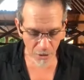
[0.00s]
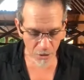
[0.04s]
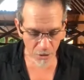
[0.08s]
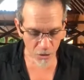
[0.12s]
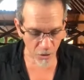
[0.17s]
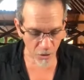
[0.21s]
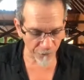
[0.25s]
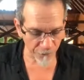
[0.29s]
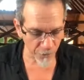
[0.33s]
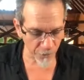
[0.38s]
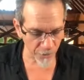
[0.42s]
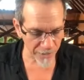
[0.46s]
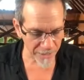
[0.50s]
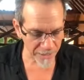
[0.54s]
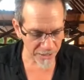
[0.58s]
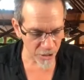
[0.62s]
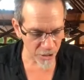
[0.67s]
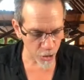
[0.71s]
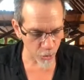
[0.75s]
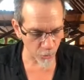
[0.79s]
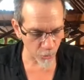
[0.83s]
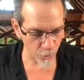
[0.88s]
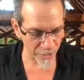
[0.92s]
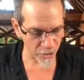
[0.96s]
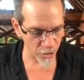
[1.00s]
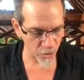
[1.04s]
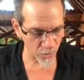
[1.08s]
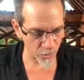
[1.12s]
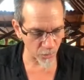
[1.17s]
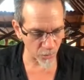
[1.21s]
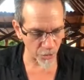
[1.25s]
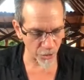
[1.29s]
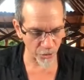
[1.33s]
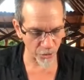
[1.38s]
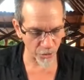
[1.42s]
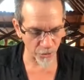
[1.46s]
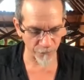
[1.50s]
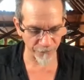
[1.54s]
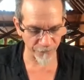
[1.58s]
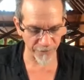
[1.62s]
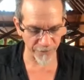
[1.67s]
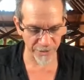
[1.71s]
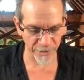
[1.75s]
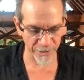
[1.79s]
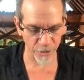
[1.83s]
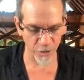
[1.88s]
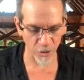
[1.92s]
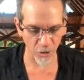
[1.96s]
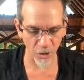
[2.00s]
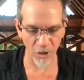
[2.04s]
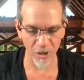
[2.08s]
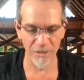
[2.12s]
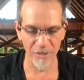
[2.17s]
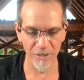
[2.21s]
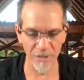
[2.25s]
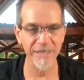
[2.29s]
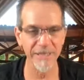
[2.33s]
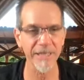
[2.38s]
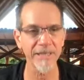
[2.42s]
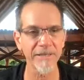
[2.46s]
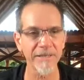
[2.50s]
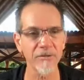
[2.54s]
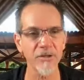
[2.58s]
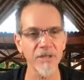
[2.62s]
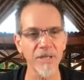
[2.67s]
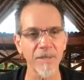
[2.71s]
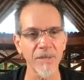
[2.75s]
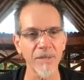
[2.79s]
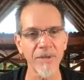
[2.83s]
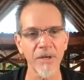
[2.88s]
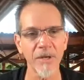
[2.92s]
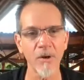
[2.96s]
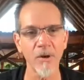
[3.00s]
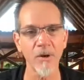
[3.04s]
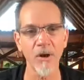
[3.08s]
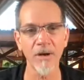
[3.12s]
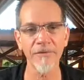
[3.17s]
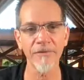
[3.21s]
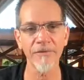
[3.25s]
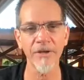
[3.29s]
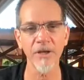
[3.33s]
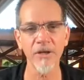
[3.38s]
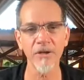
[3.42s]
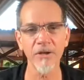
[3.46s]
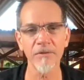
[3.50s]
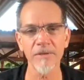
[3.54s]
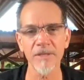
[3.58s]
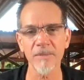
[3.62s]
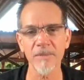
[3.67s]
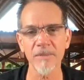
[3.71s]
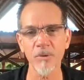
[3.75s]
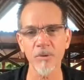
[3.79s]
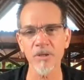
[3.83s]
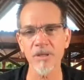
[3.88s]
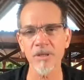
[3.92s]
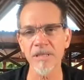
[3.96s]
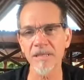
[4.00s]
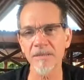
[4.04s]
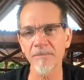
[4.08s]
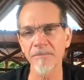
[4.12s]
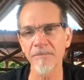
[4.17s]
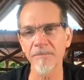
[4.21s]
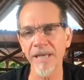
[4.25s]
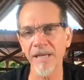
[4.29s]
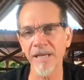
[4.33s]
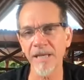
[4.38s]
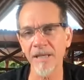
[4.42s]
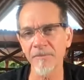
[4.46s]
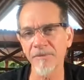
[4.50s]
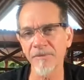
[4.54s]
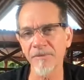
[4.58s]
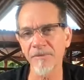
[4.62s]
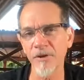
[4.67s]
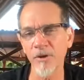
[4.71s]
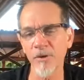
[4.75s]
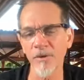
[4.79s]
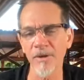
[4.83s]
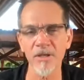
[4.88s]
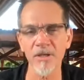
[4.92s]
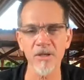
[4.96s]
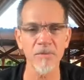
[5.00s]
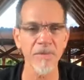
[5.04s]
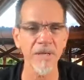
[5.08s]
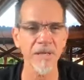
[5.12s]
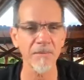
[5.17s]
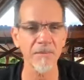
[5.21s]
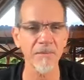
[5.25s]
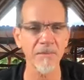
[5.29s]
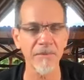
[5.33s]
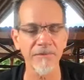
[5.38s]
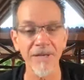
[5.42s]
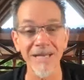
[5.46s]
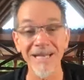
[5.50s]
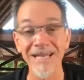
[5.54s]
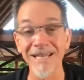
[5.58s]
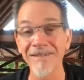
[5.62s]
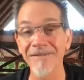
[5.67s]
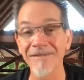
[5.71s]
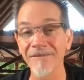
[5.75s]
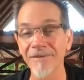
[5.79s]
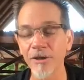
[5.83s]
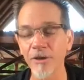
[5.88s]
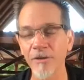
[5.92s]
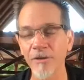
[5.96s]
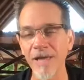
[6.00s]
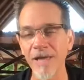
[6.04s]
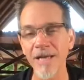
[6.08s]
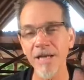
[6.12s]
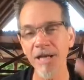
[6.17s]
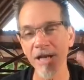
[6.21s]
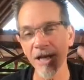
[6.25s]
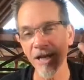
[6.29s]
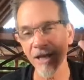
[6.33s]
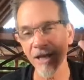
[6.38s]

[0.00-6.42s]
So if you're in a situation where you're feeling your heart saying there's something off here, this person is making me feel this or making me feel that,